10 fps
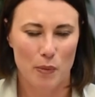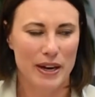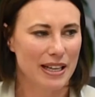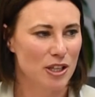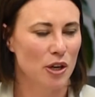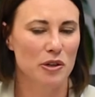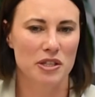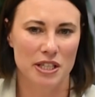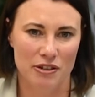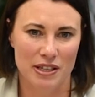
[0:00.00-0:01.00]
We get so
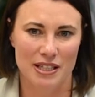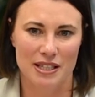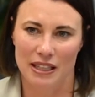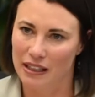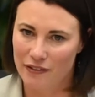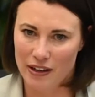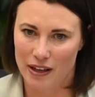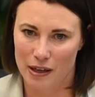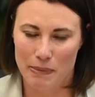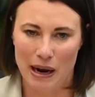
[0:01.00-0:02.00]
serious and
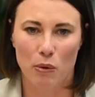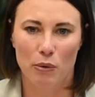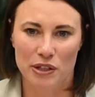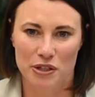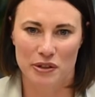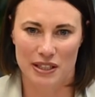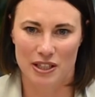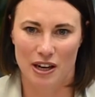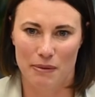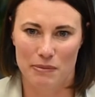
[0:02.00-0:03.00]
significant about what we do at
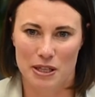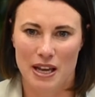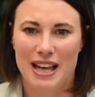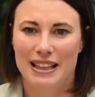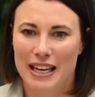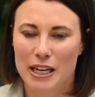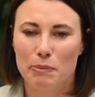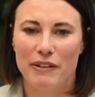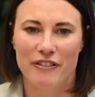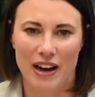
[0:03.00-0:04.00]
times. Let it
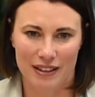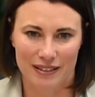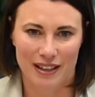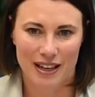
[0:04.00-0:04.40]
be fun.